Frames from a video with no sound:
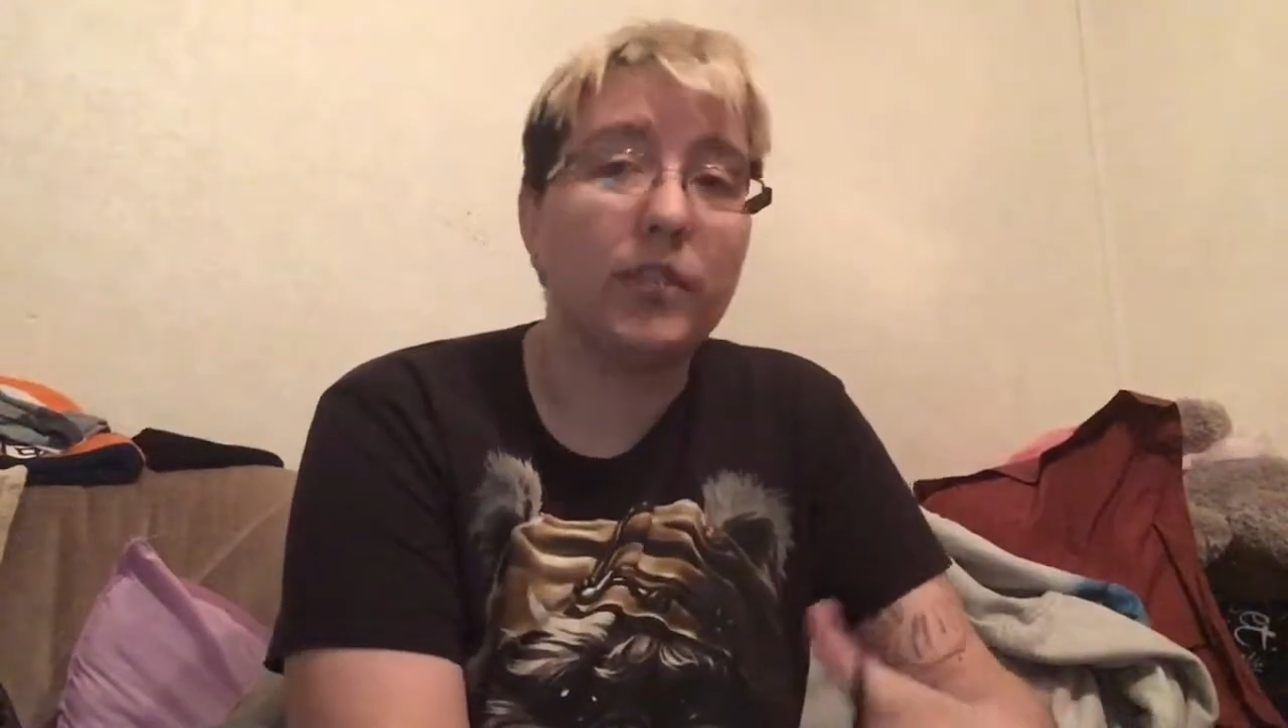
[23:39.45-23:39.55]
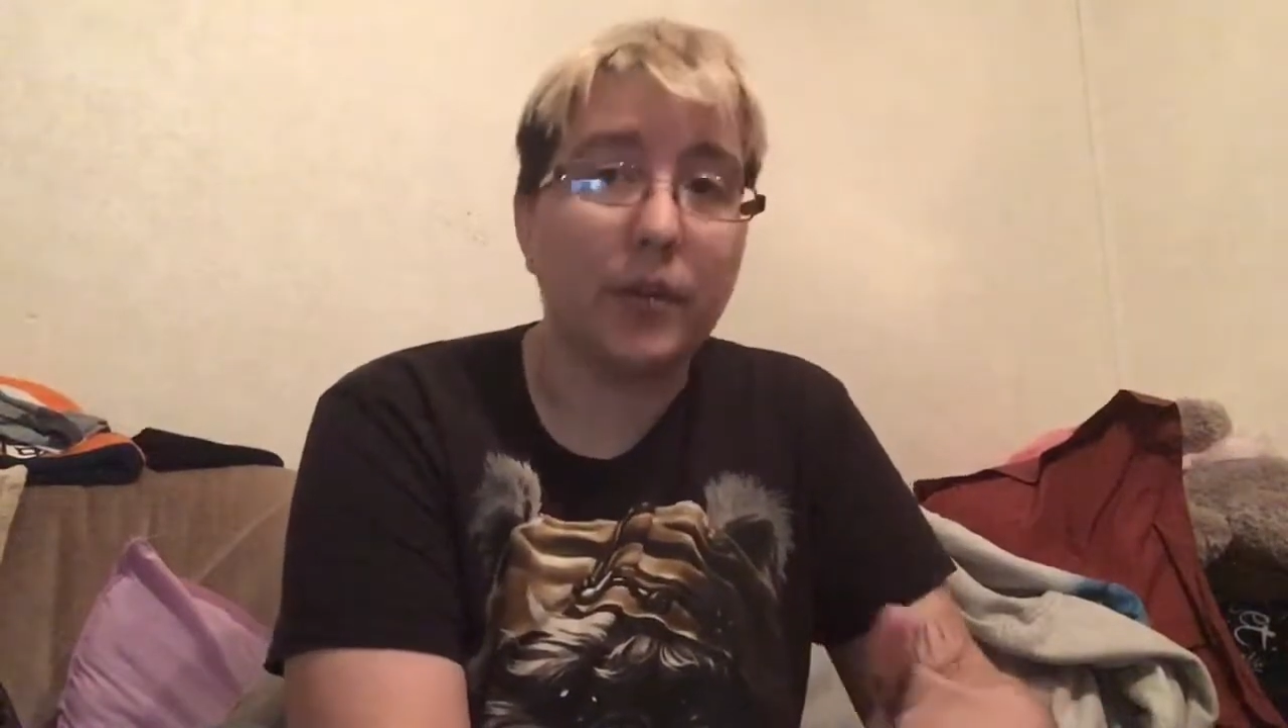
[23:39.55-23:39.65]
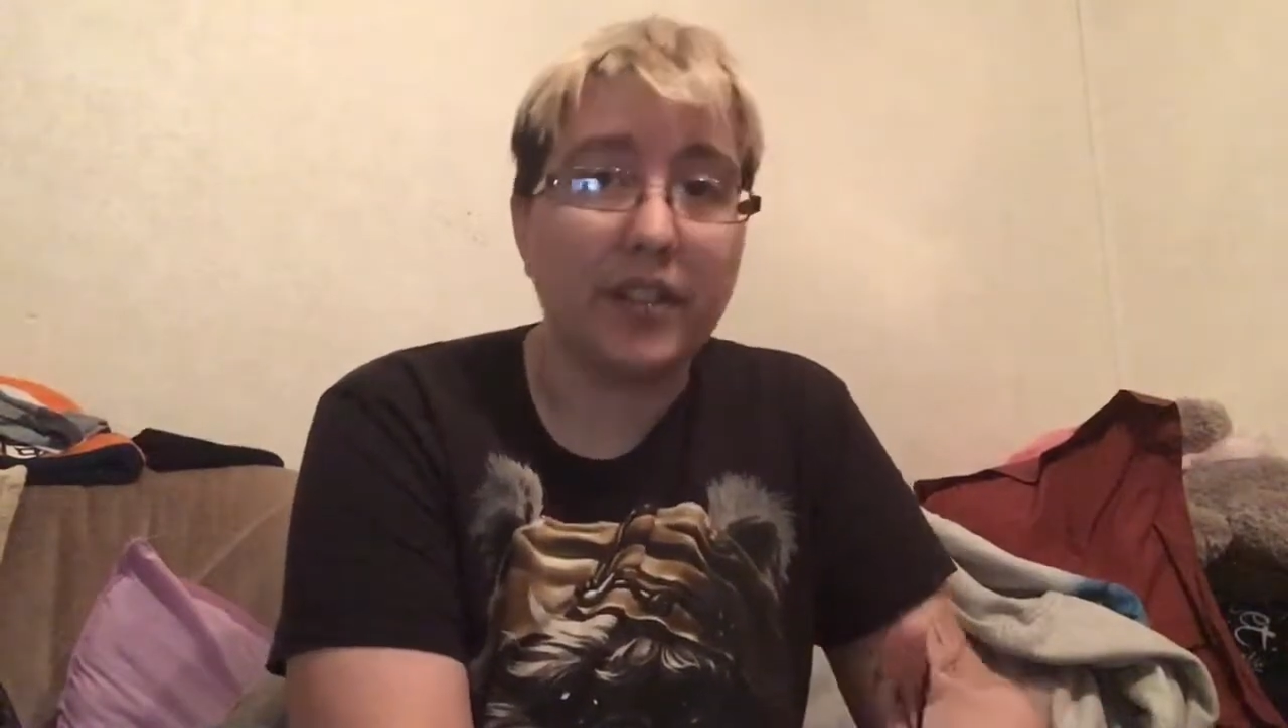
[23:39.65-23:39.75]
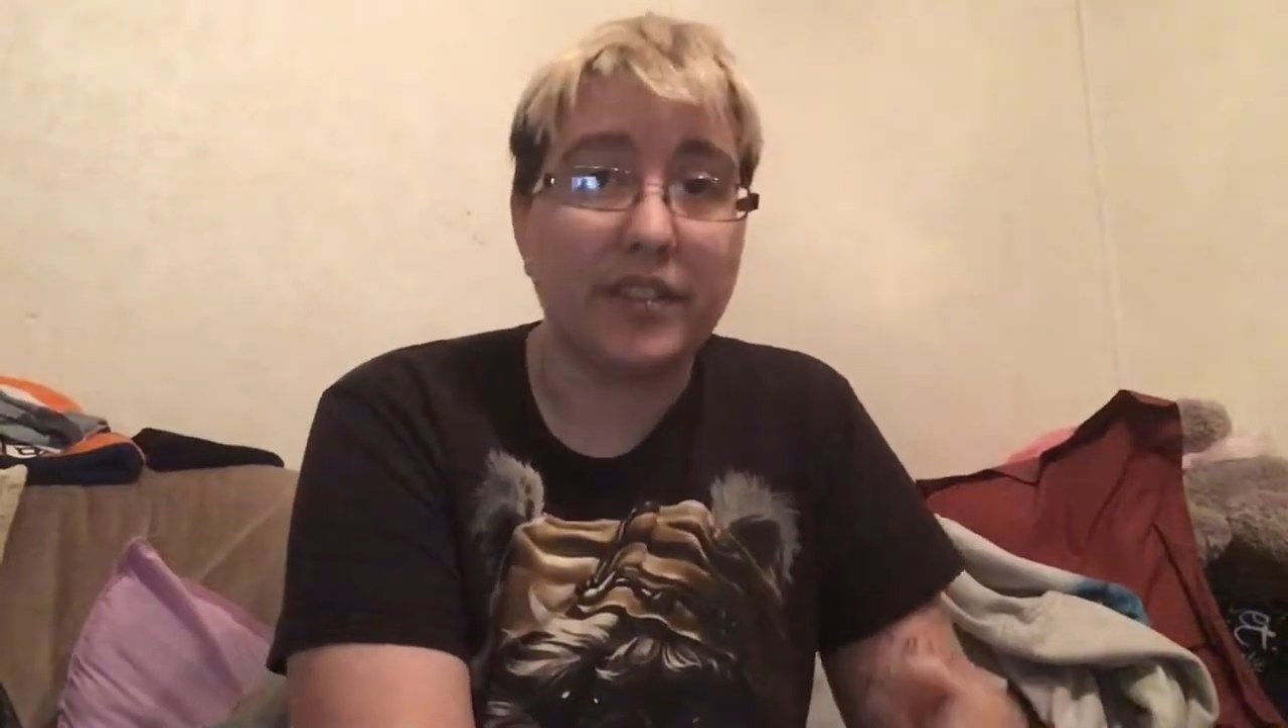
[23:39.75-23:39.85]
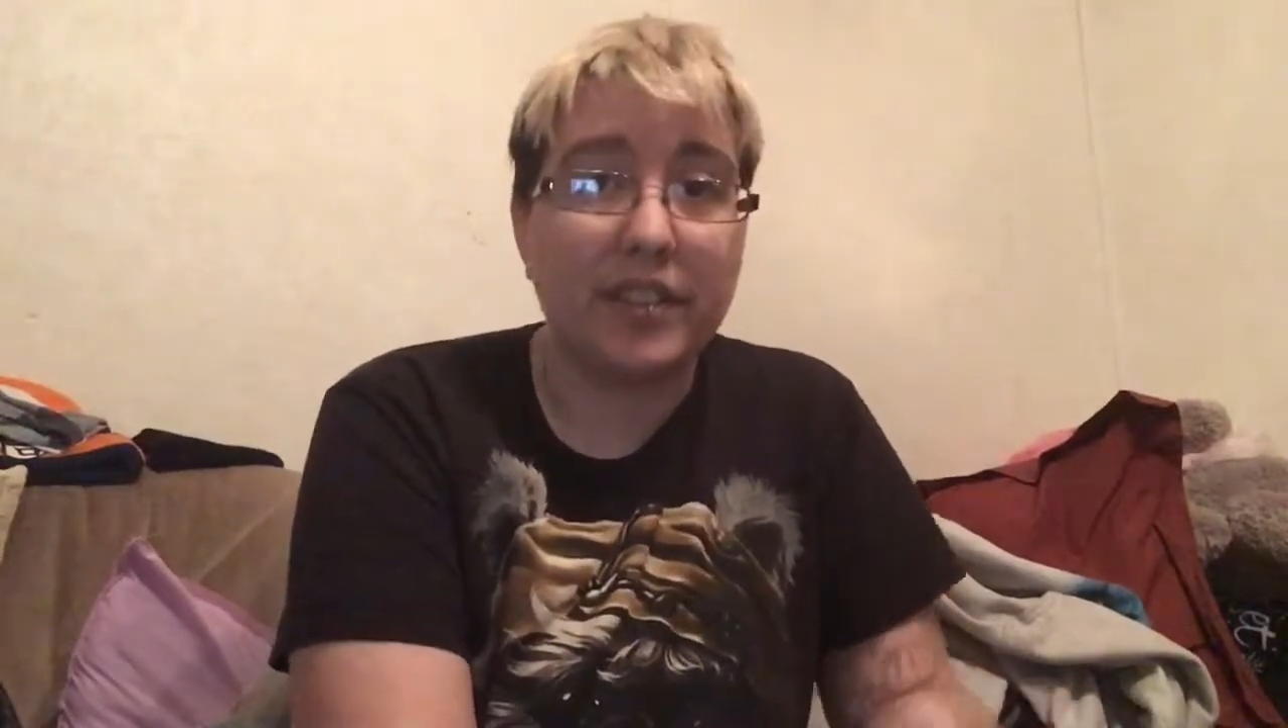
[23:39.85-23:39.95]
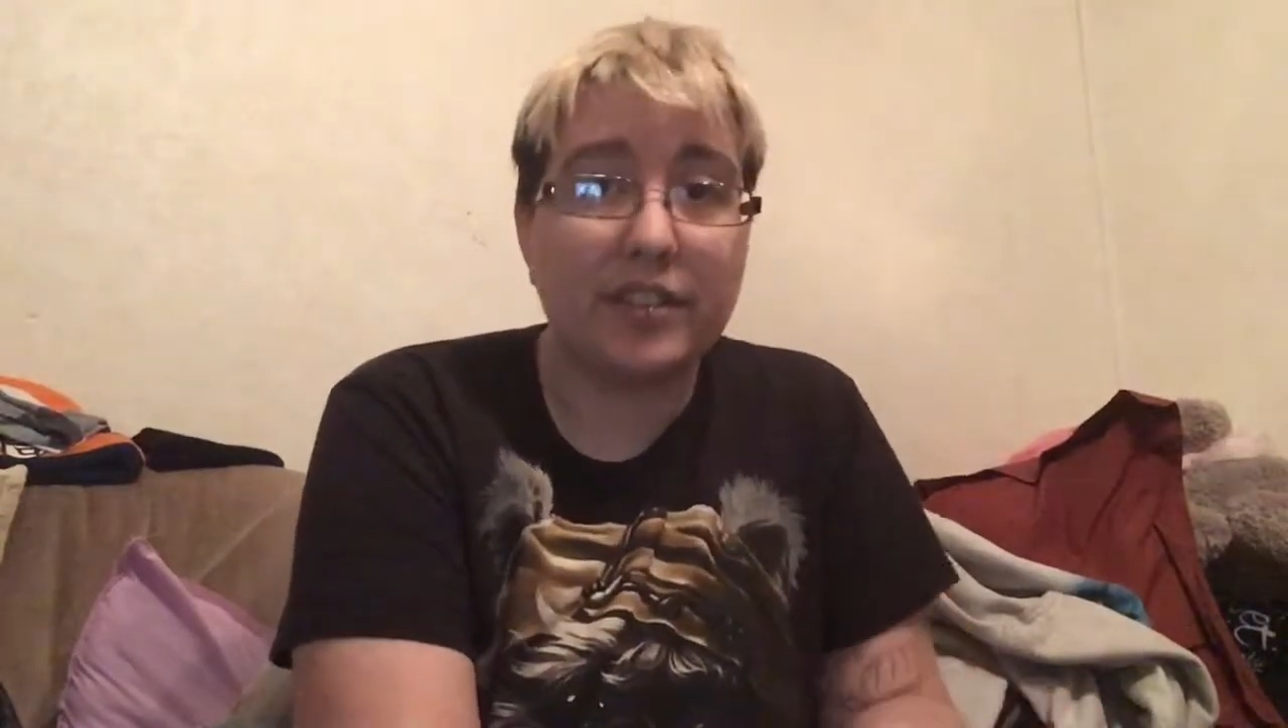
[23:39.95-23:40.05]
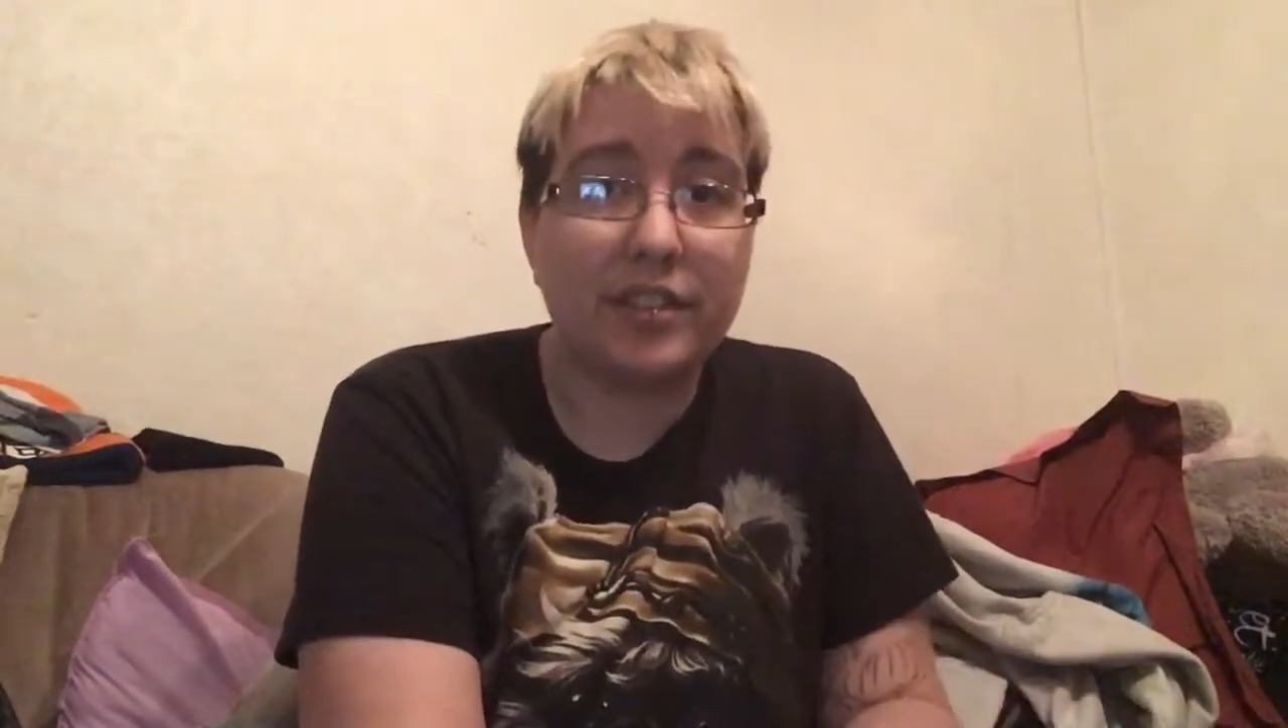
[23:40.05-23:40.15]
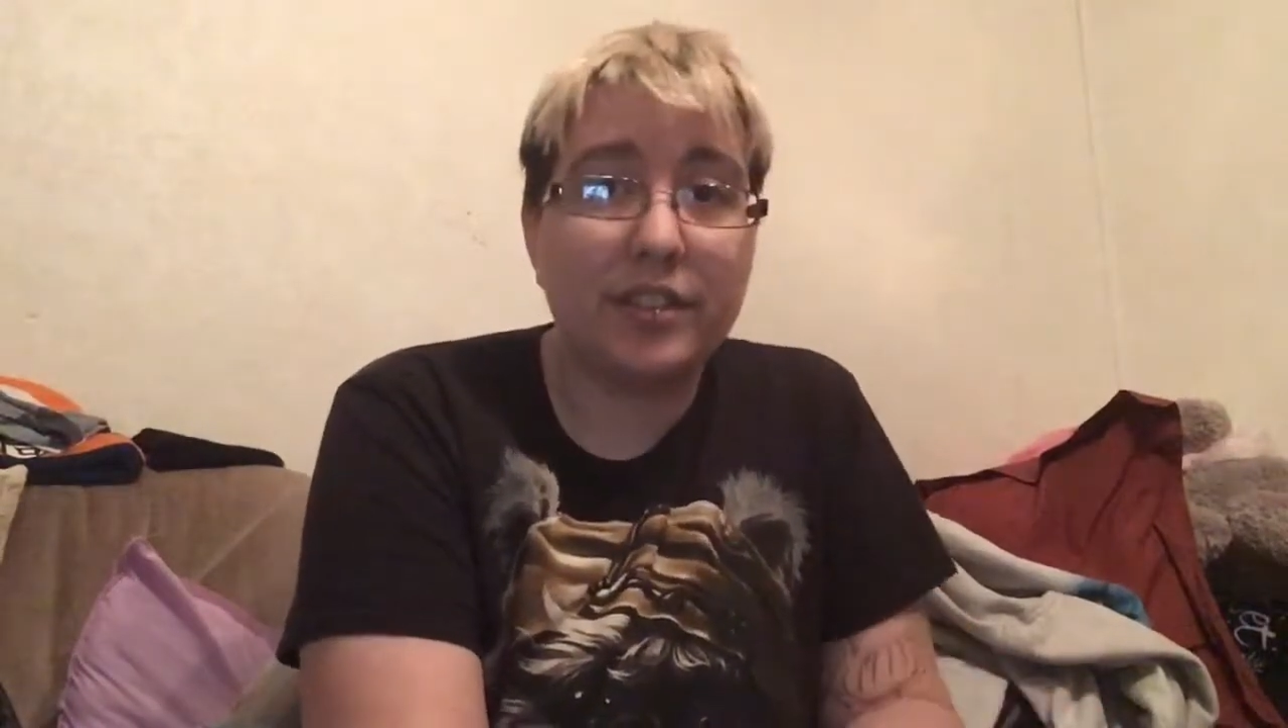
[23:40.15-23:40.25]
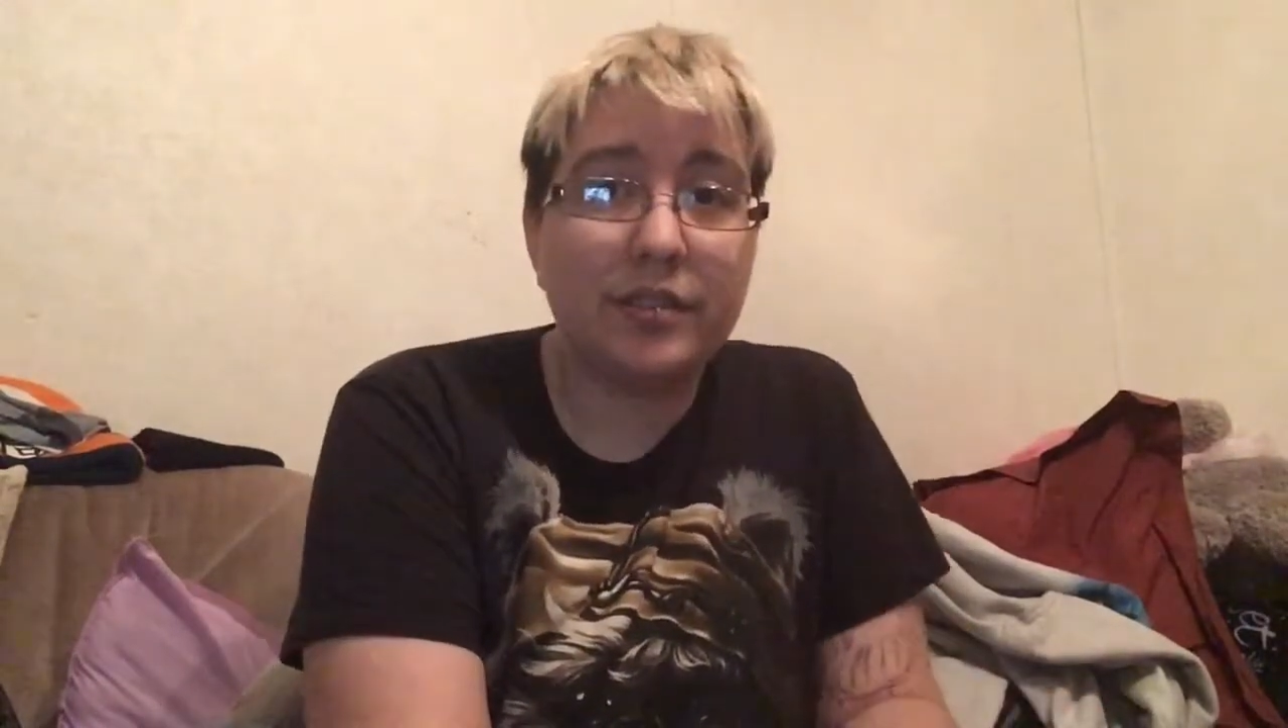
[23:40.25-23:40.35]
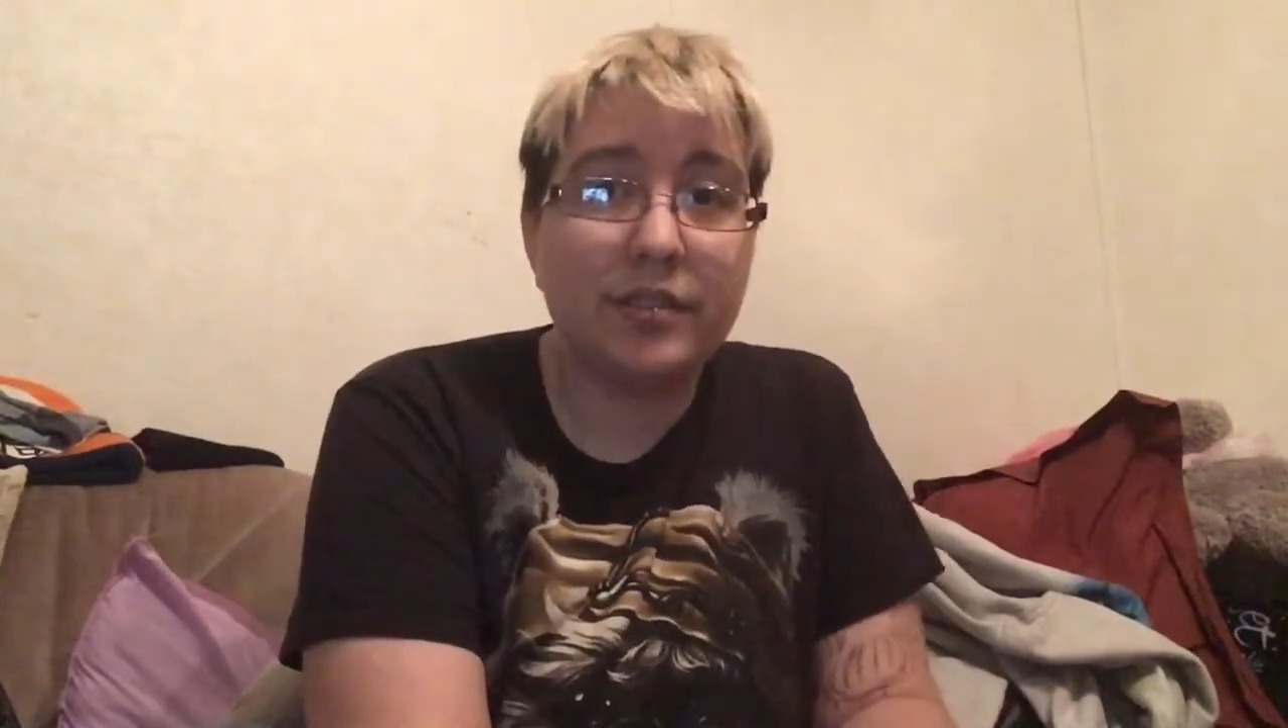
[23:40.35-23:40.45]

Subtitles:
don't exist.